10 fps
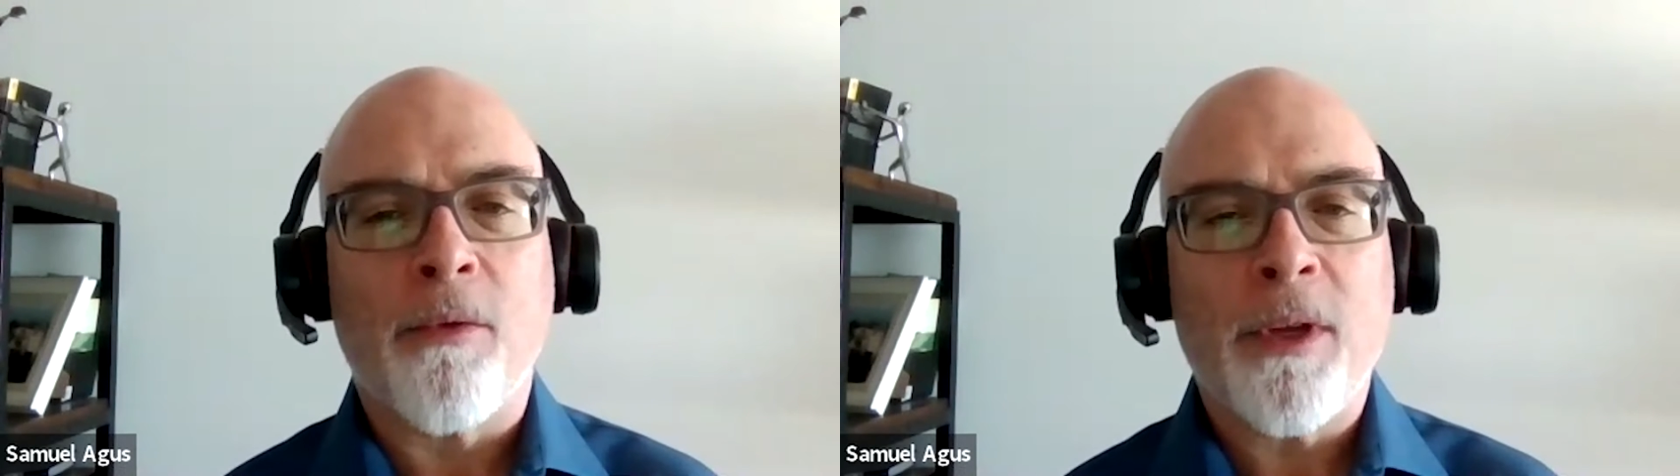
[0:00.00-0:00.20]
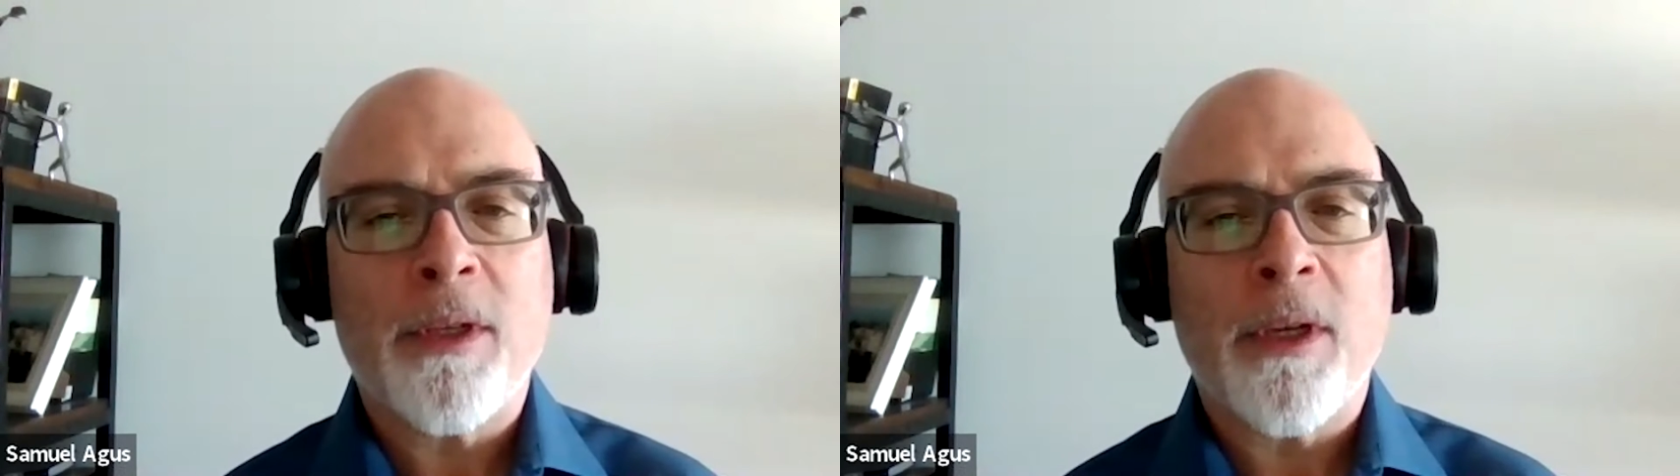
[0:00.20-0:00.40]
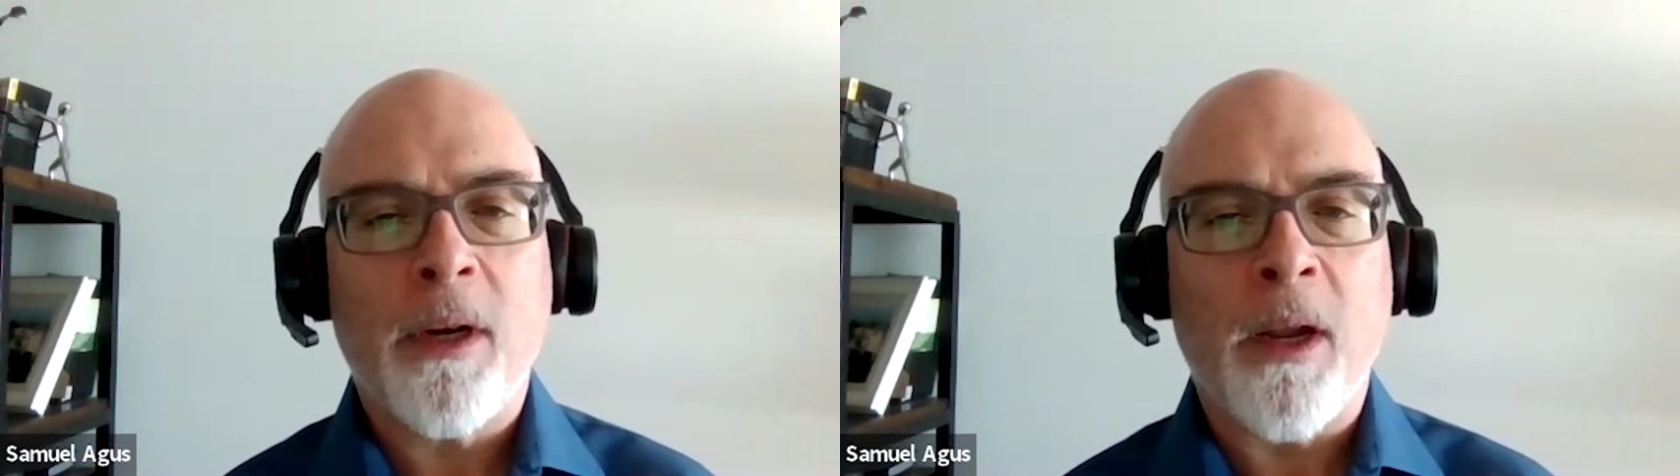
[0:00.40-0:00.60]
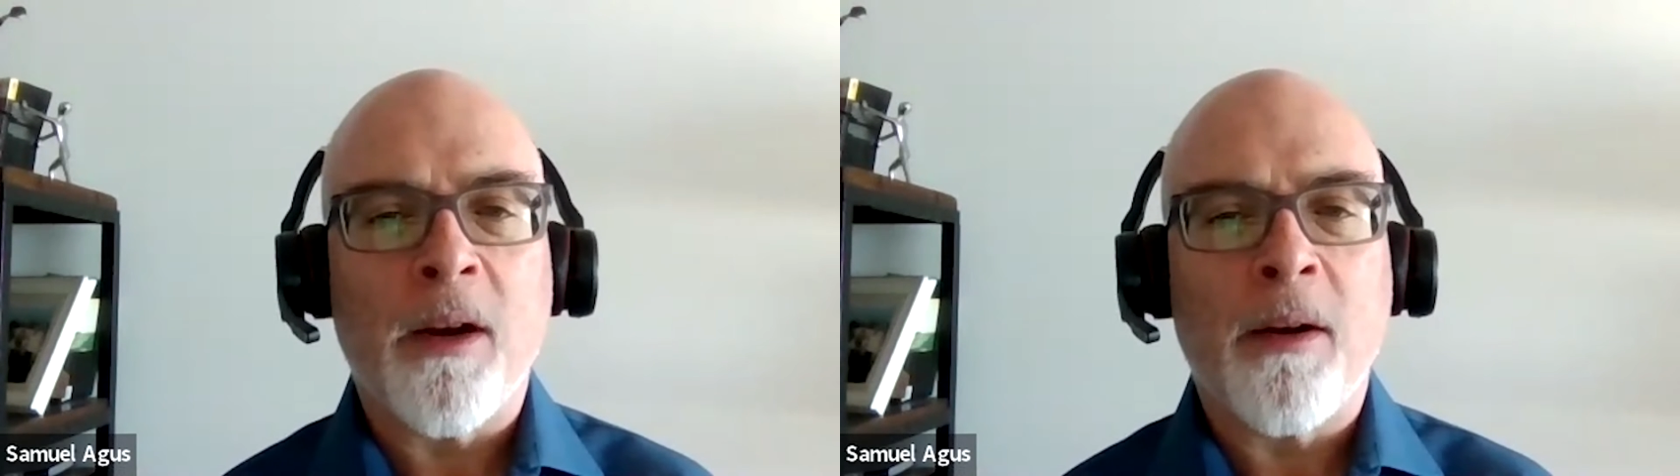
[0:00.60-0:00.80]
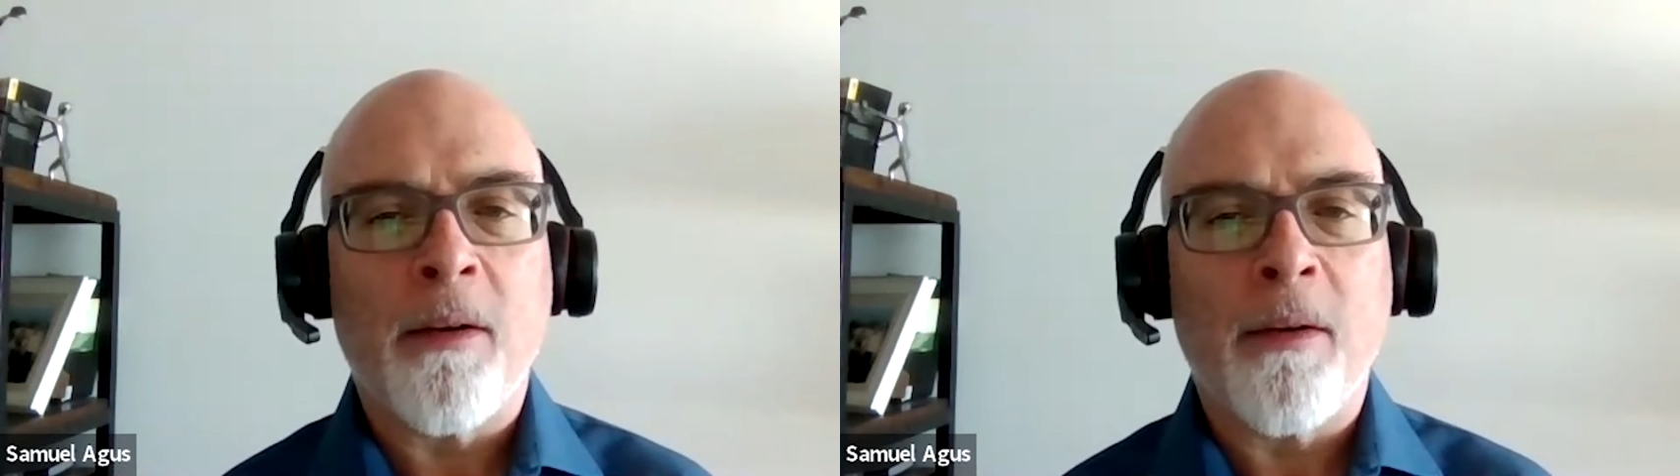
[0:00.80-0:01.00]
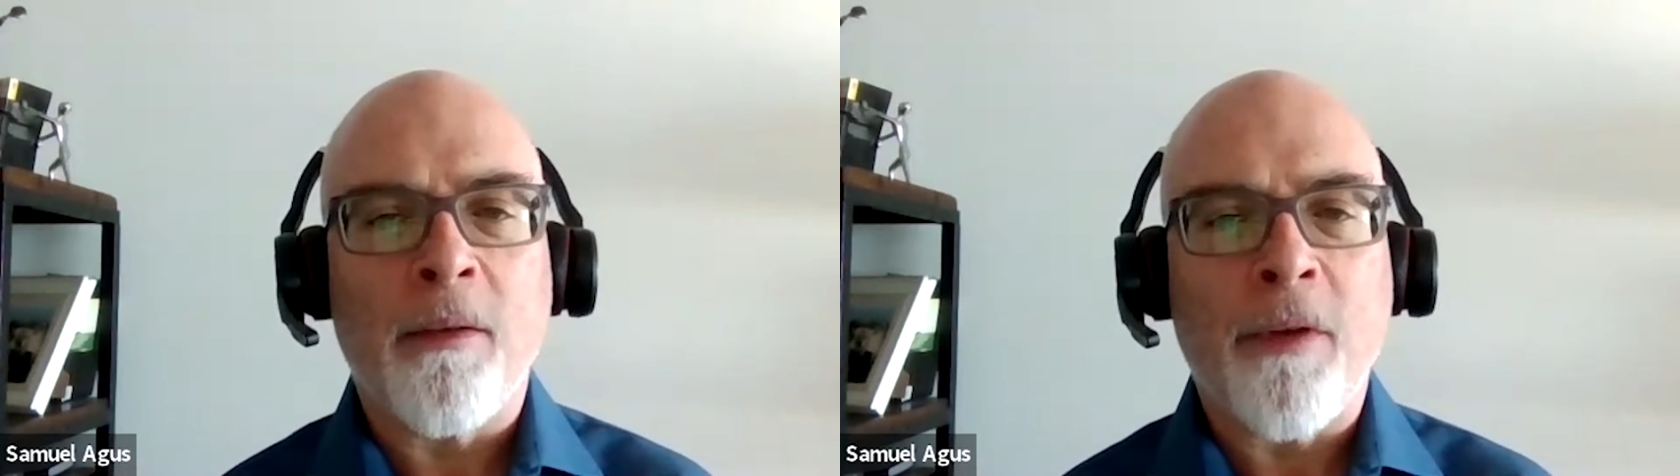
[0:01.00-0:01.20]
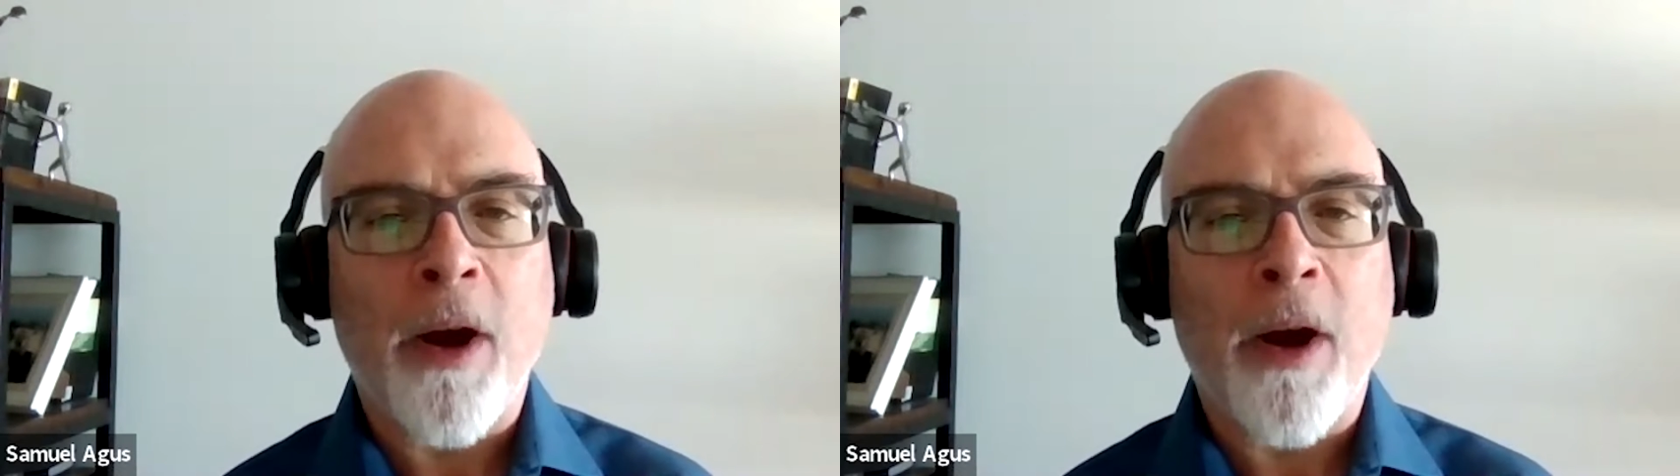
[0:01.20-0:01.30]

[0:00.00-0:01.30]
arisen in